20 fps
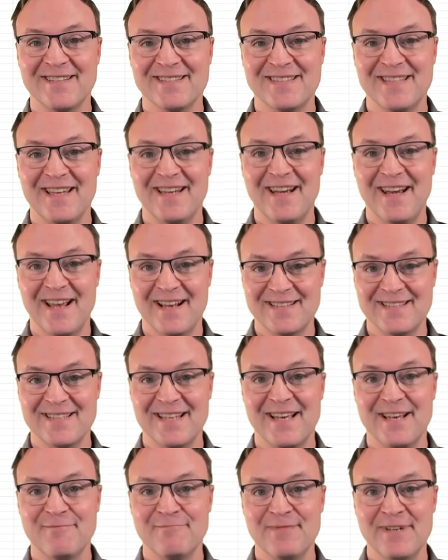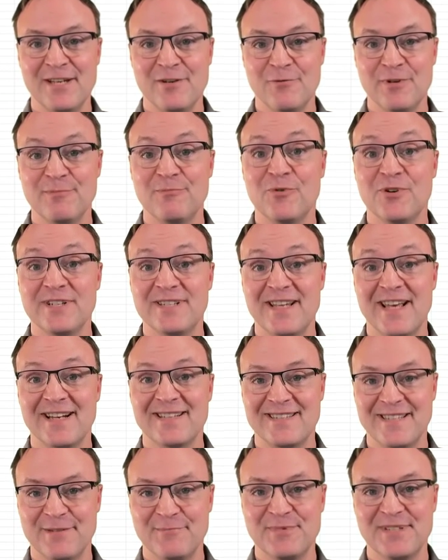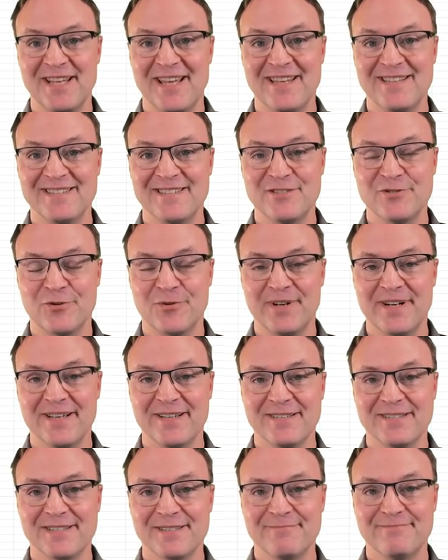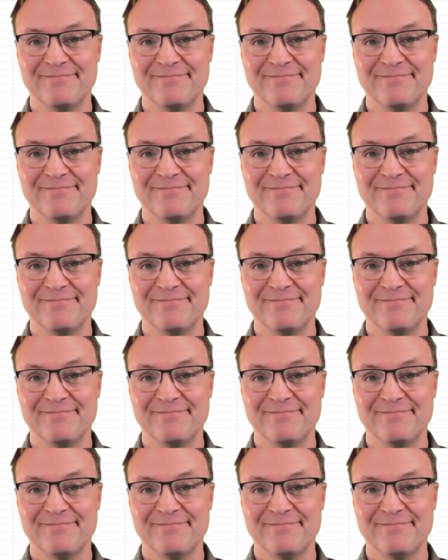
I'll see you next time with more tech tips and tutorials.